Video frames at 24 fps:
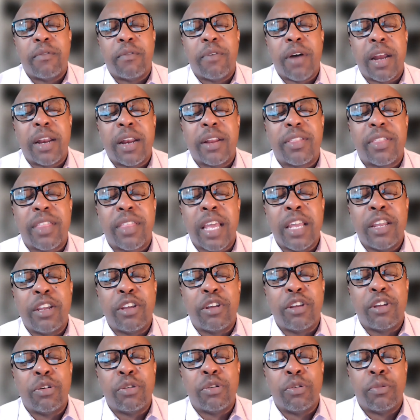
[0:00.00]
Father,
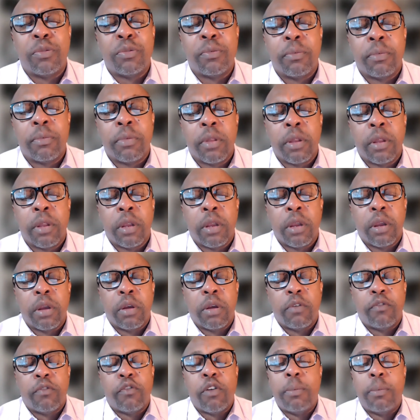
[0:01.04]
thank You
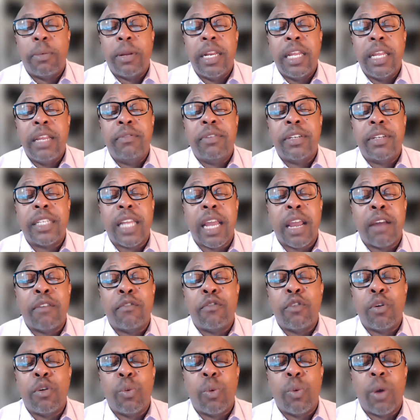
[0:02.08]
for believers
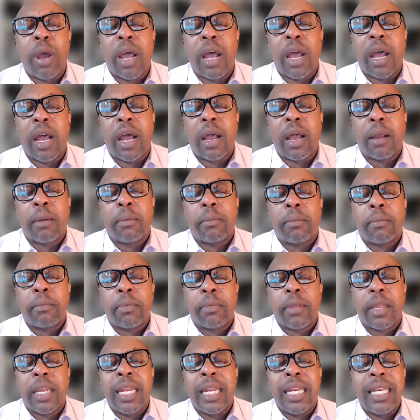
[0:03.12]
everywhere.
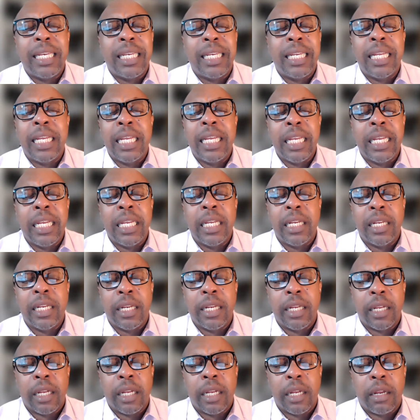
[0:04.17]
Indeed,
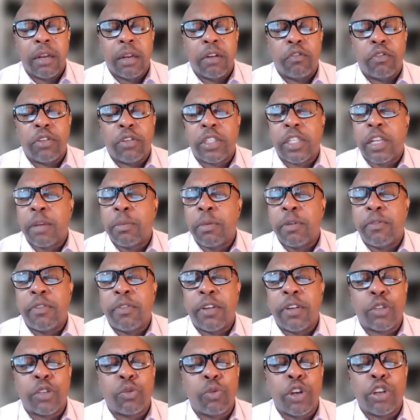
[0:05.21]
for some of
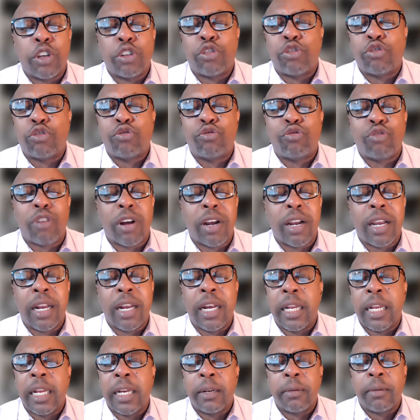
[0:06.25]
us, we are
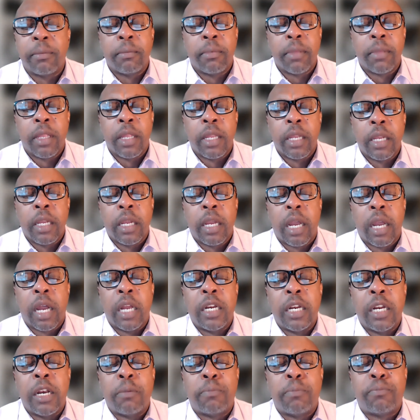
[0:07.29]
struggling
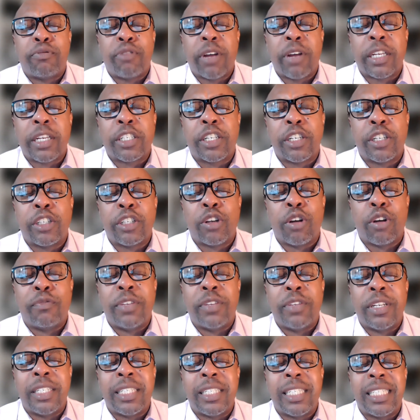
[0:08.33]
under the pressures
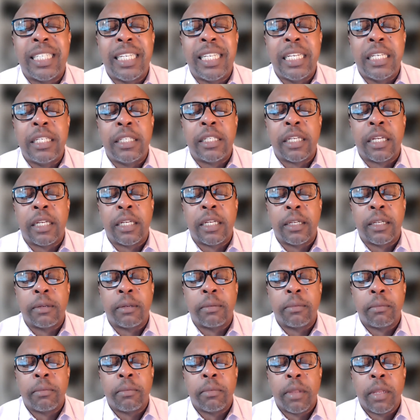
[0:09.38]
of this season,
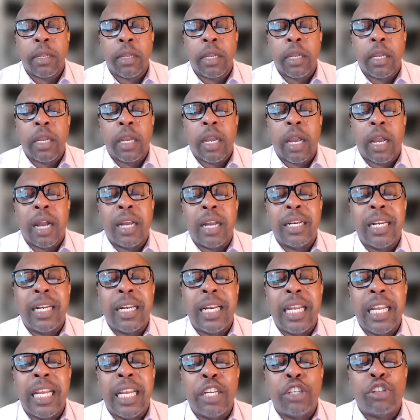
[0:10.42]
under
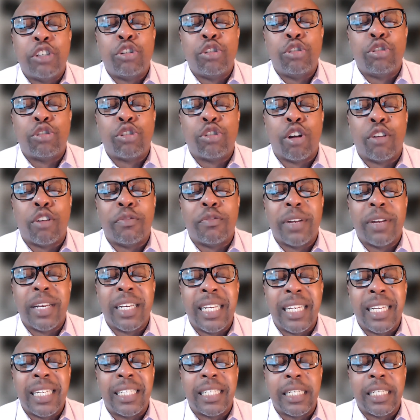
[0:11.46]
the issues of
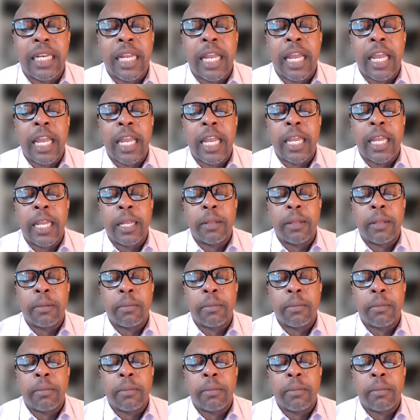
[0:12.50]
this day.